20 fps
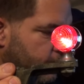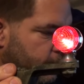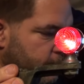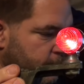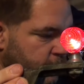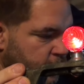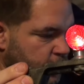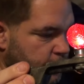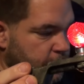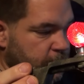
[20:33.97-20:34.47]

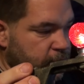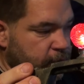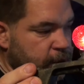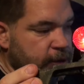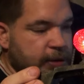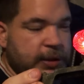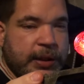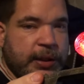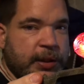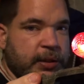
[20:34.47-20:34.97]
So you wouldn't
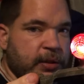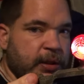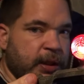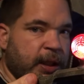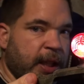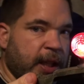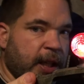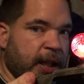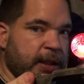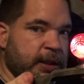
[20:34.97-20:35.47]
use this on a
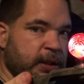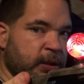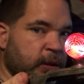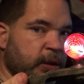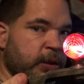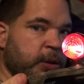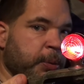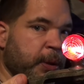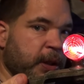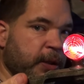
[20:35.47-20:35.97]
car that's
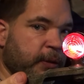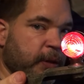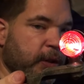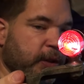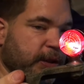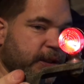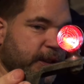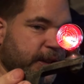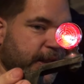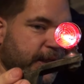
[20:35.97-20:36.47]
got a
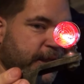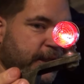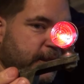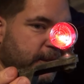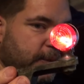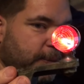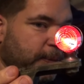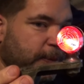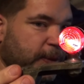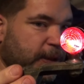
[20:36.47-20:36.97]
12-volt
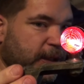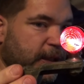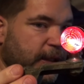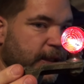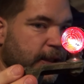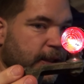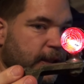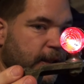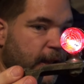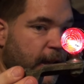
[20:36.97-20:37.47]
system,
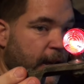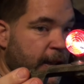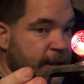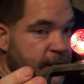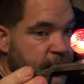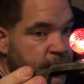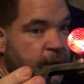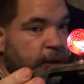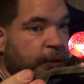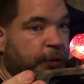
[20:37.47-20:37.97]

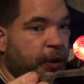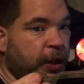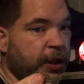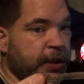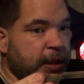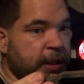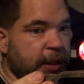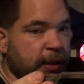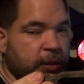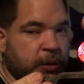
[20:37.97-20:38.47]
unless you could
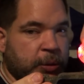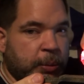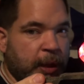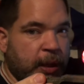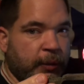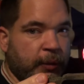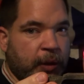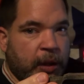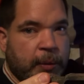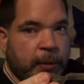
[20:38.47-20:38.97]
find a little
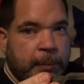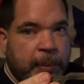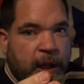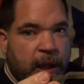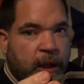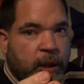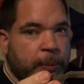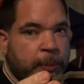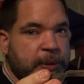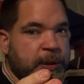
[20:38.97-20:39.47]
12-volt
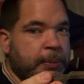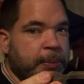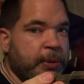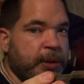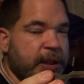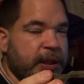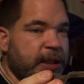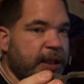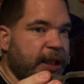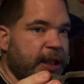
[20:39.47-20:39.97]
bulb to
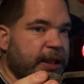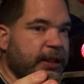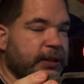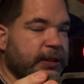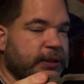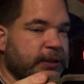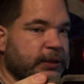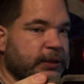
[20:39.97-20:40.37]
put in there.